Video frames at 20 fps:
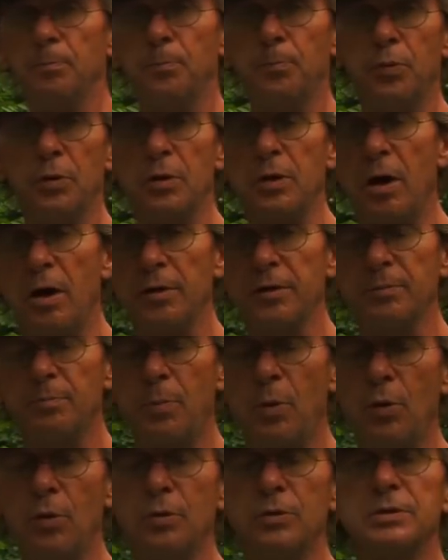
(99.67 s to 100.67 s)
Put all the
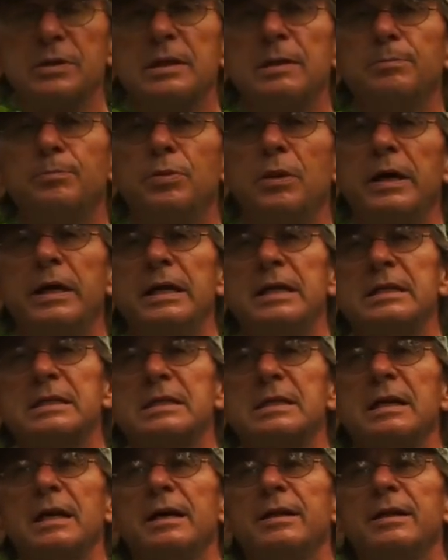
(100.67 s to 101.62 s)
poles in place,